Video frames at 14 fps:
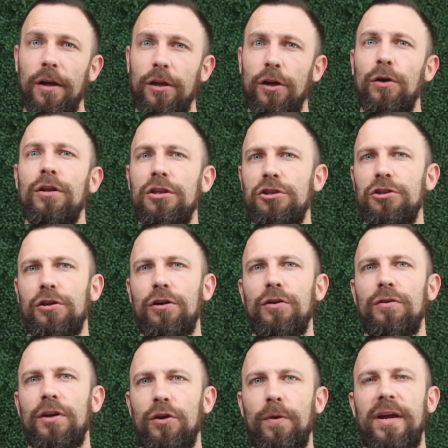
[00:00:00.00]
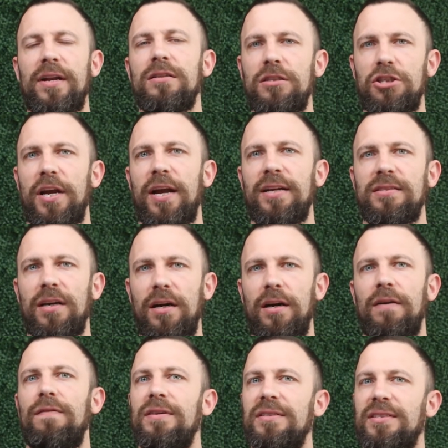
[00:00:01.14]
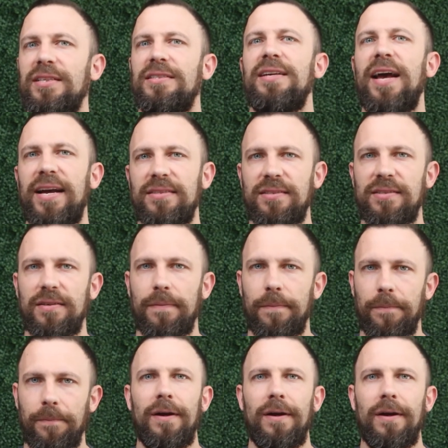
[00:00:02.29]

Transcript: you'll ensure the greatest chance of success.